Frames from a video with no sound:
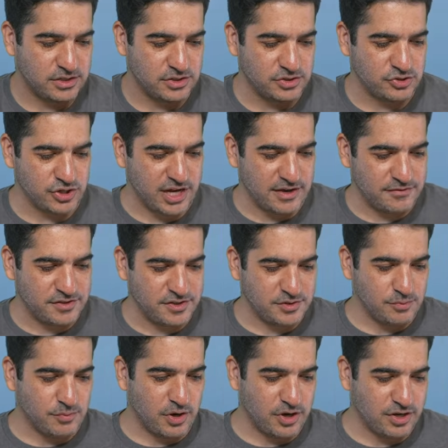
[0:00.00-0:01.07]
drive
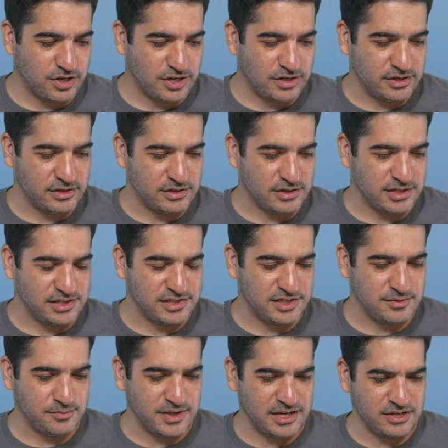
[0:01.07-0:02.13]
smarter, listen
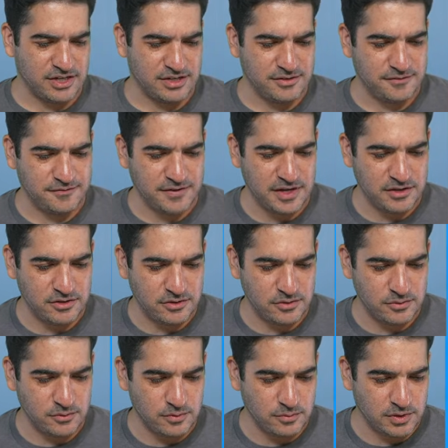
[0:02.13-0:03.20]
better,
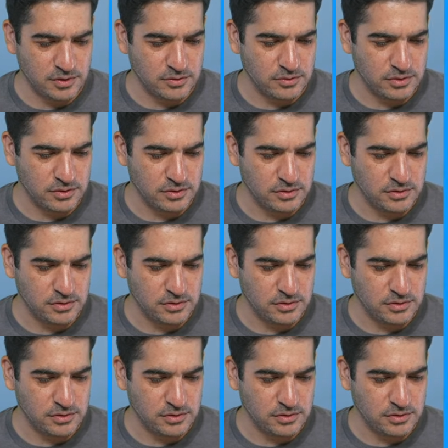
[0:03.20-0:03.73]
fine-tune mode,